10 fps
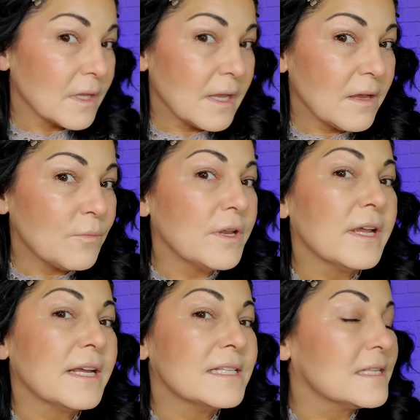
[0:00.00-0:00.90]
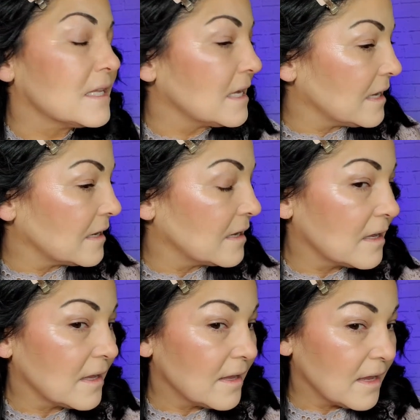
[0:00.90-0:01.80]
Yeah, what do you guys think?
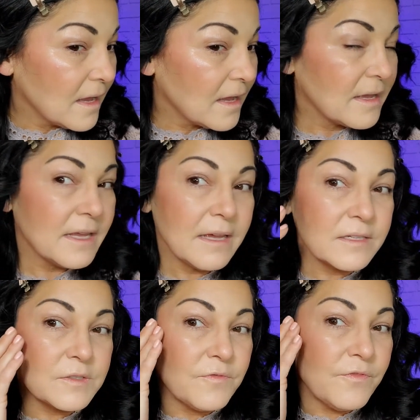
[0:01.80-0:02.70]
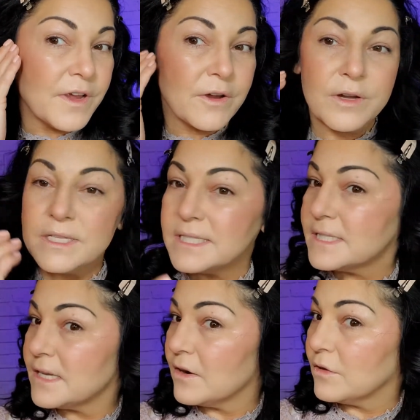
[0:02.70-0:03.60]
Yeah, it's very
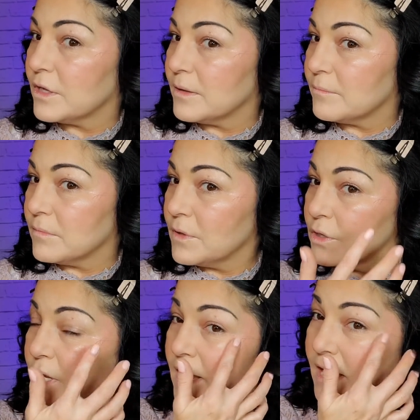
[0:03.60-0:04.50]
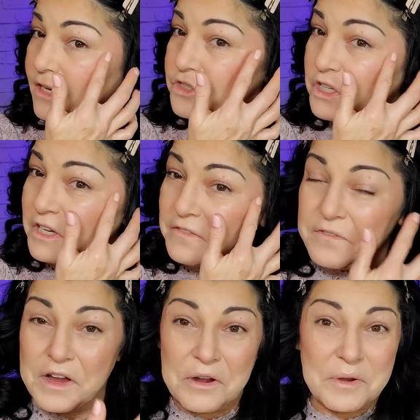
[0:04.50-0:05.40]
subtle and actually
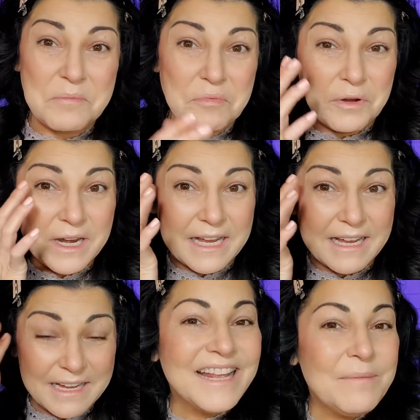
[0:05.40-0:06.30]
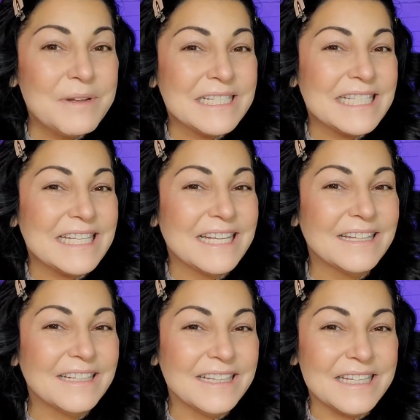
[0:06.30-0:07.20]
very pretty. I've been
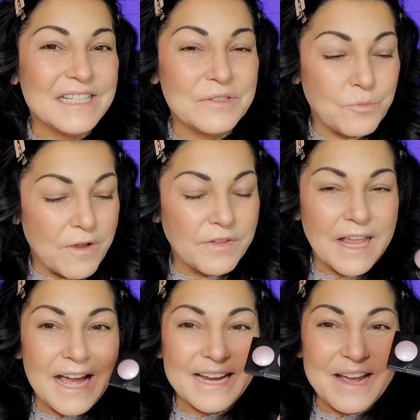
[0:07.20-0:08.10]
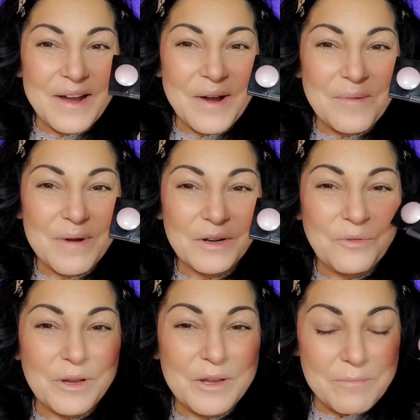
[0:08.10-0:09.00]
seeing these Revlon
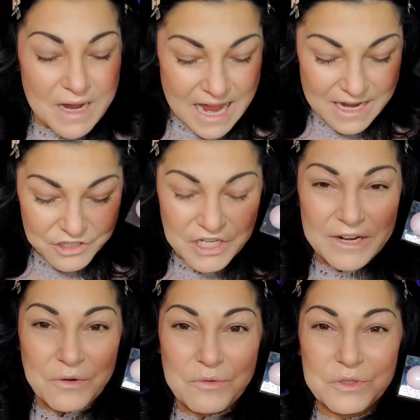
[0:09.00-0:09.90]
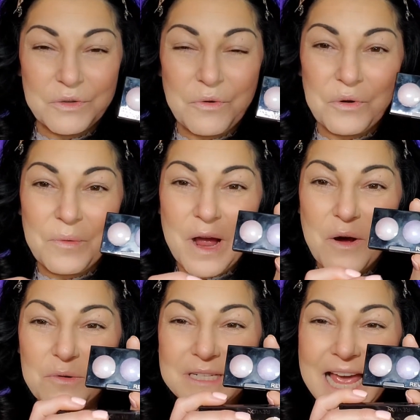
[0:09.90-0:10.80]
cream eyeshadows going
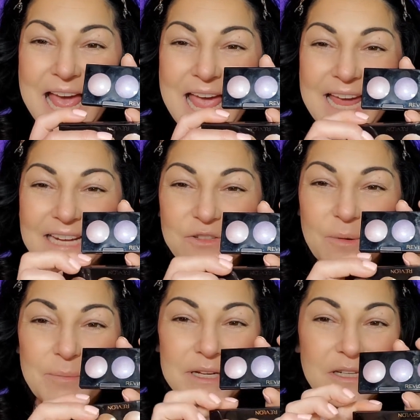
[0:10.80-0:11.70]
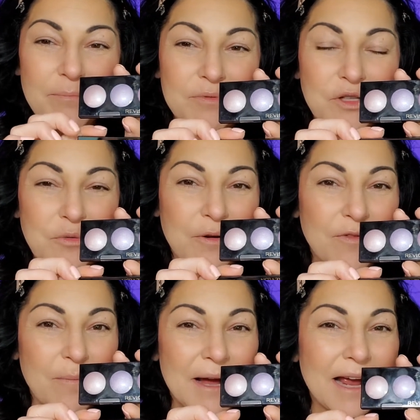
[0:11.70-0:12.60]
around, and so I picked up two of
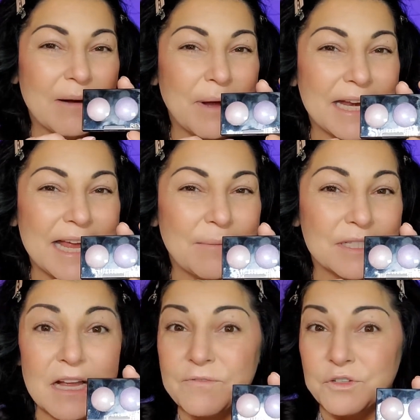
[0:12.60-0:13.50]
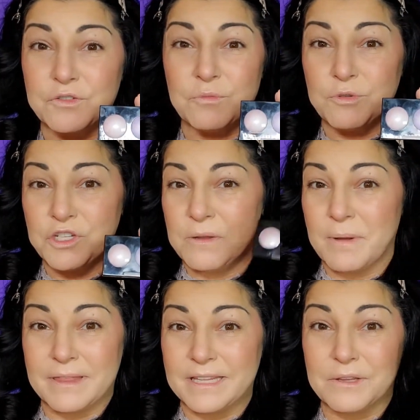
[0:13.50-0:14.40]
them. I got them on Amazon for super cheap.
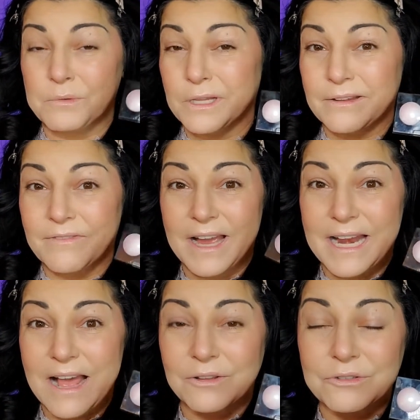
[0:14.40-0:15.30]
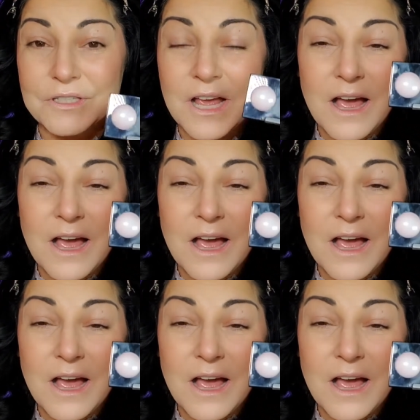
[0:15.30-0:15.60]
I think they were like $5